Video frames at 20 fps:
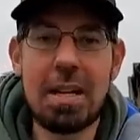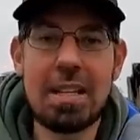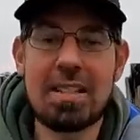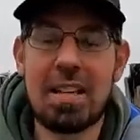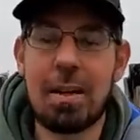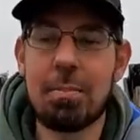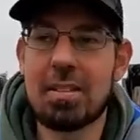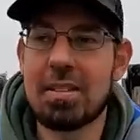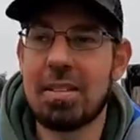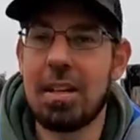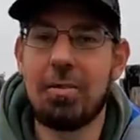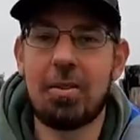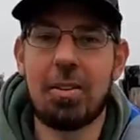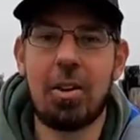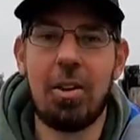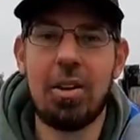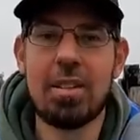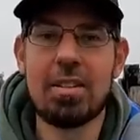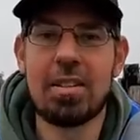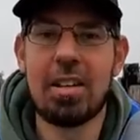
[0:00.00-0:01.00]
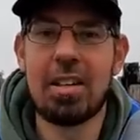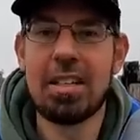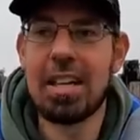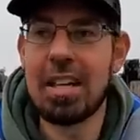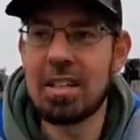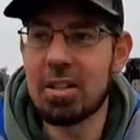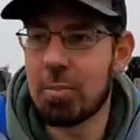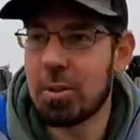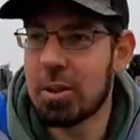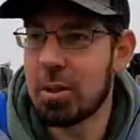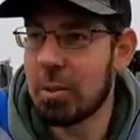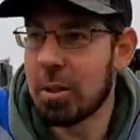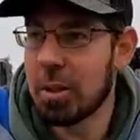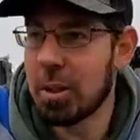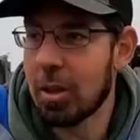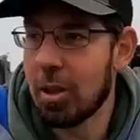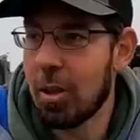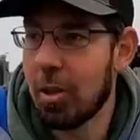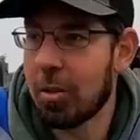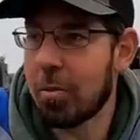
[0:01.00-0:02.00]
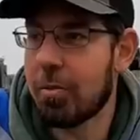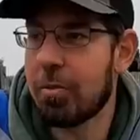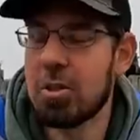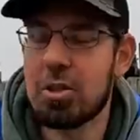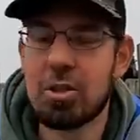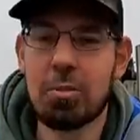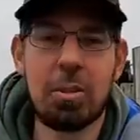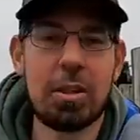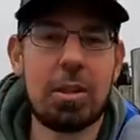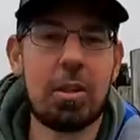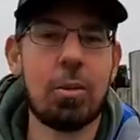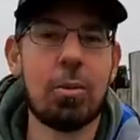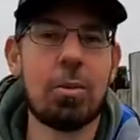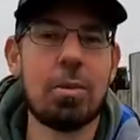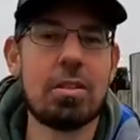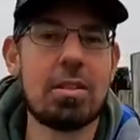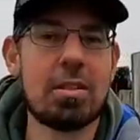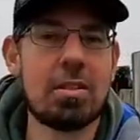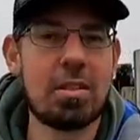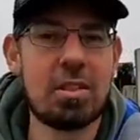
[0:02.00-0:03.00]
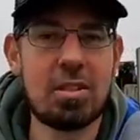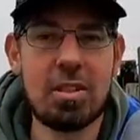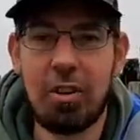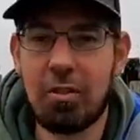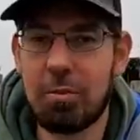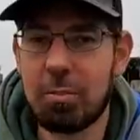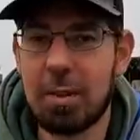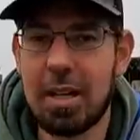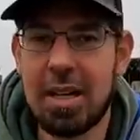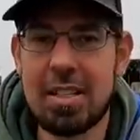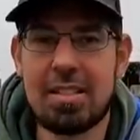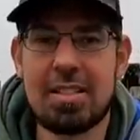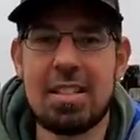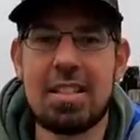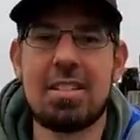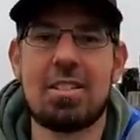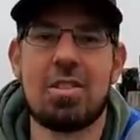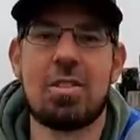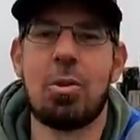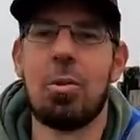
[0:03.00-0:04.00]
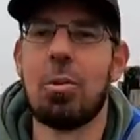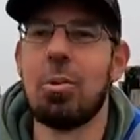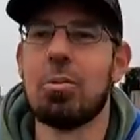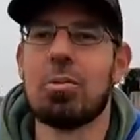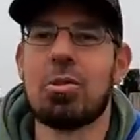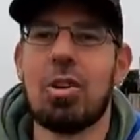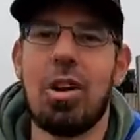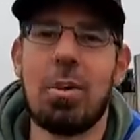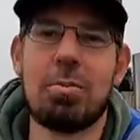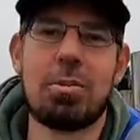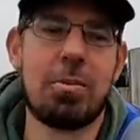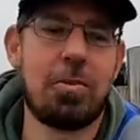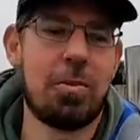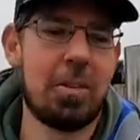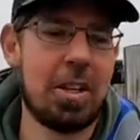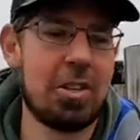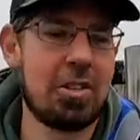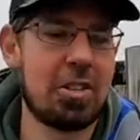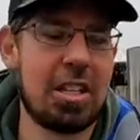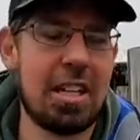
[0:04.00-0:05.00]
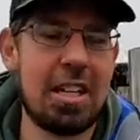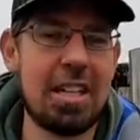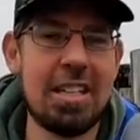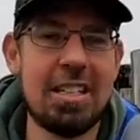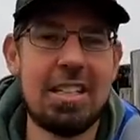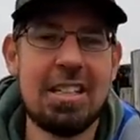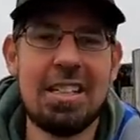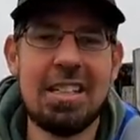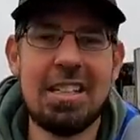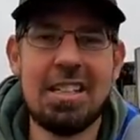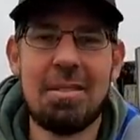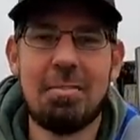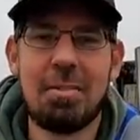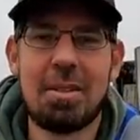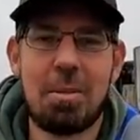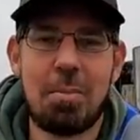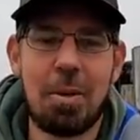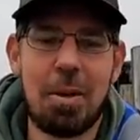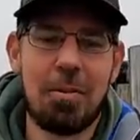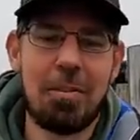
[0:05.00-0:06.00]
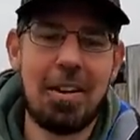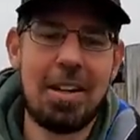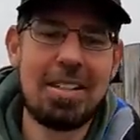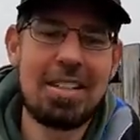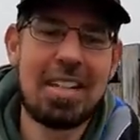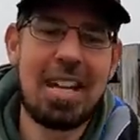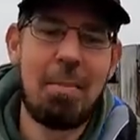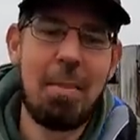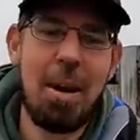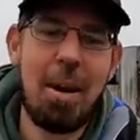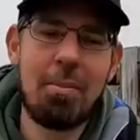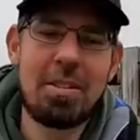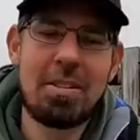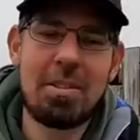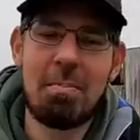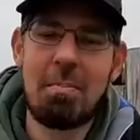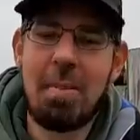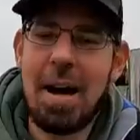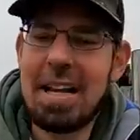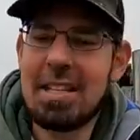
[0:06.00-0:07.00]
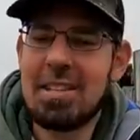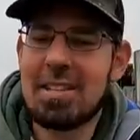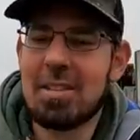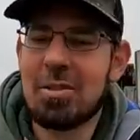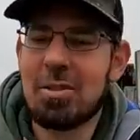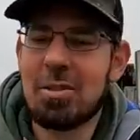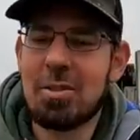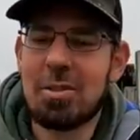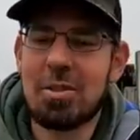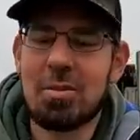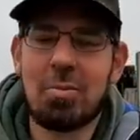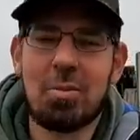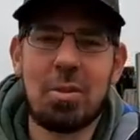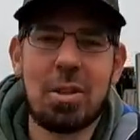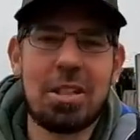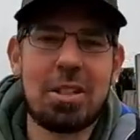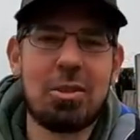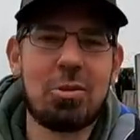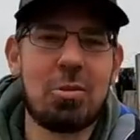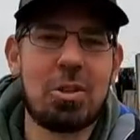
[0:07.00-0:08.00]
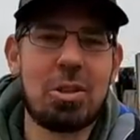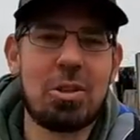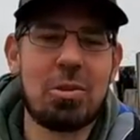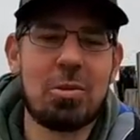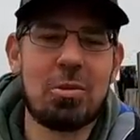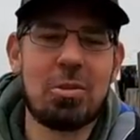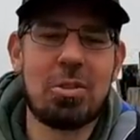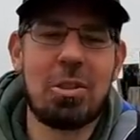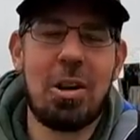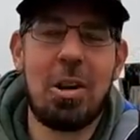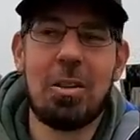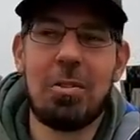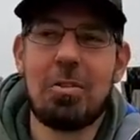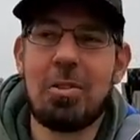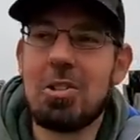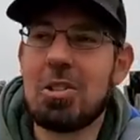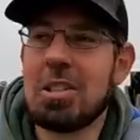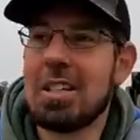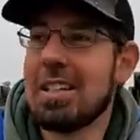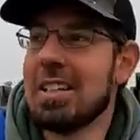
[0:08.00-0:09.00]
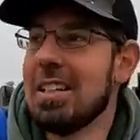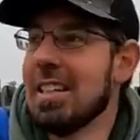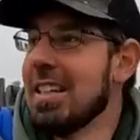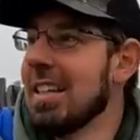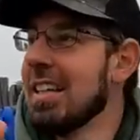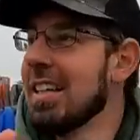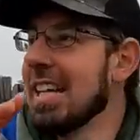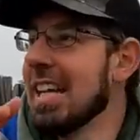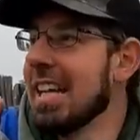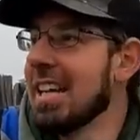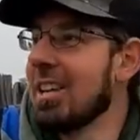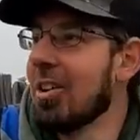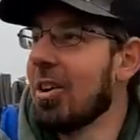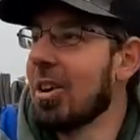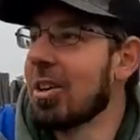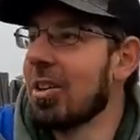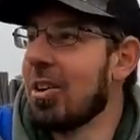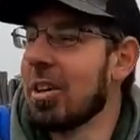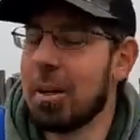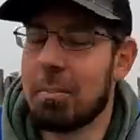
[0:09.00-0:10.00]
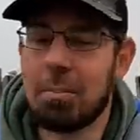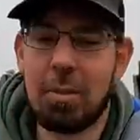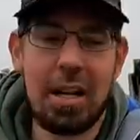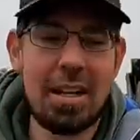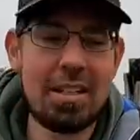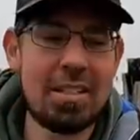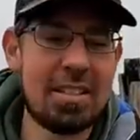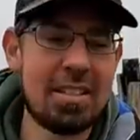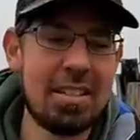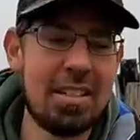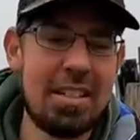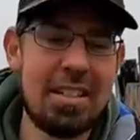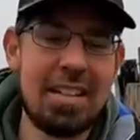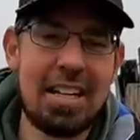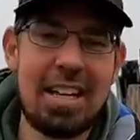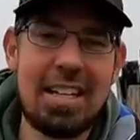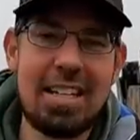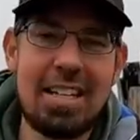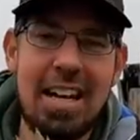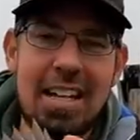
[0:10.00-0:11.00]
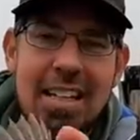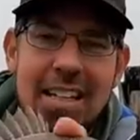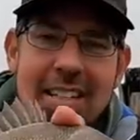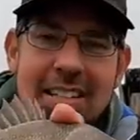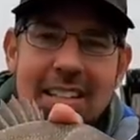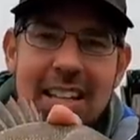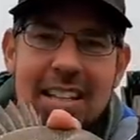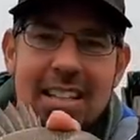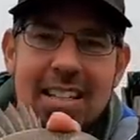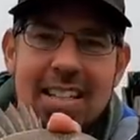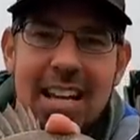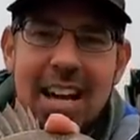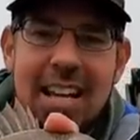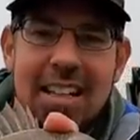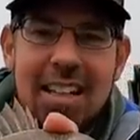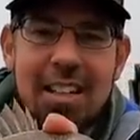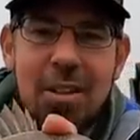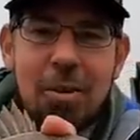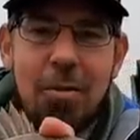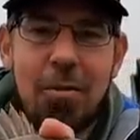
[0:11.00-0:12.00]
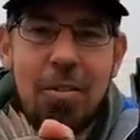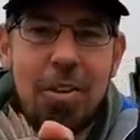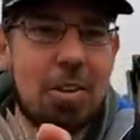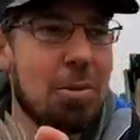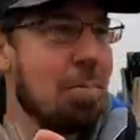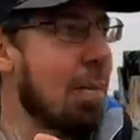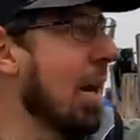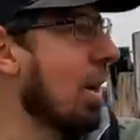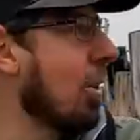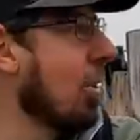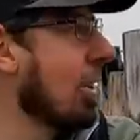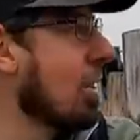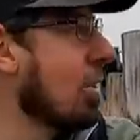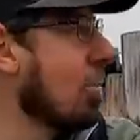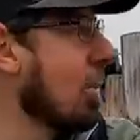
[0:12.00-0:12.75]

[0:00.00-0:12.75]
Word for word: mix up stuff, guys. So yes, we do a lot of fishing with lures and soft plastics and all types of finesse gear. It's a bit of fun to come out with some baits and do some really traditional style of fishing in an iconic place. And uh, let's get this other little fish back on